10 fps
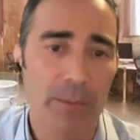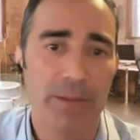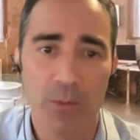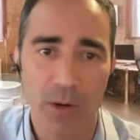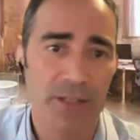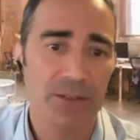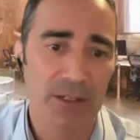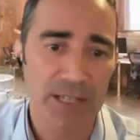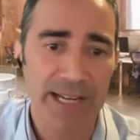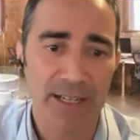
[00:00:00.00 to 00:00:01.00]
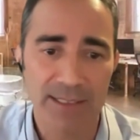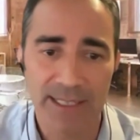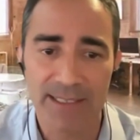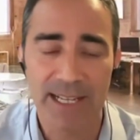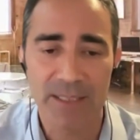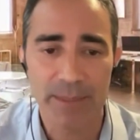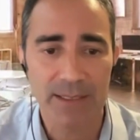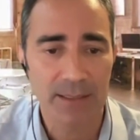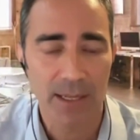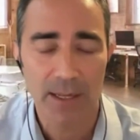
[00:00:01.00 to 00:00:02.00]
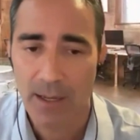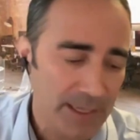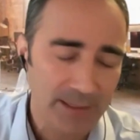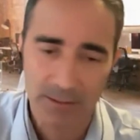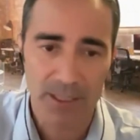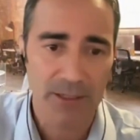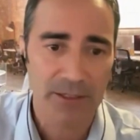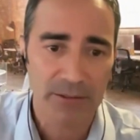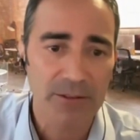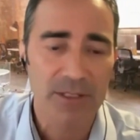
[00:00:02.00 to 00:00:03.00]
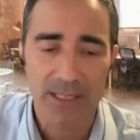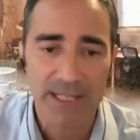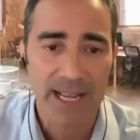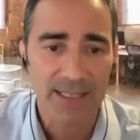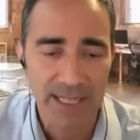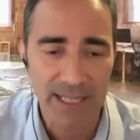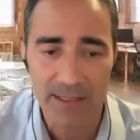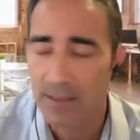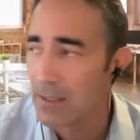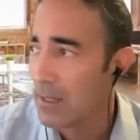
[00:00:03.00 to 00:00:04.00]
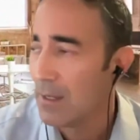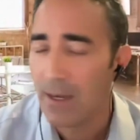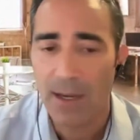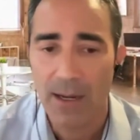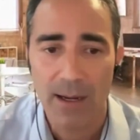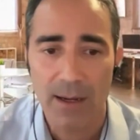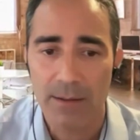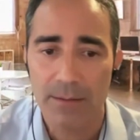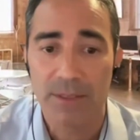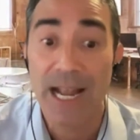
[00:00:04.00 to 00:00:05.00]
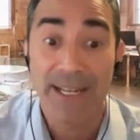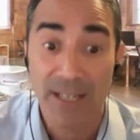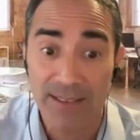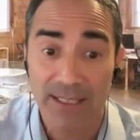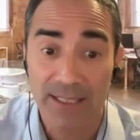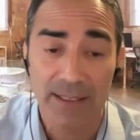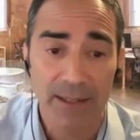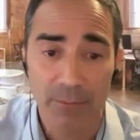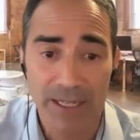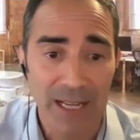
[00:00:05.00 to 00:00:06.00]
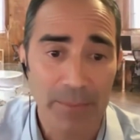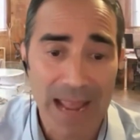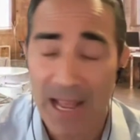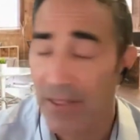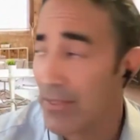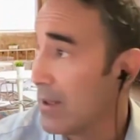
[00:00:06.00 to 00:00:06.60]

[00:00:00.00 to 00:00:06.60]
If you want to use our diagnostic assessments, it's, you use it to test kids diagnostically in reading and math.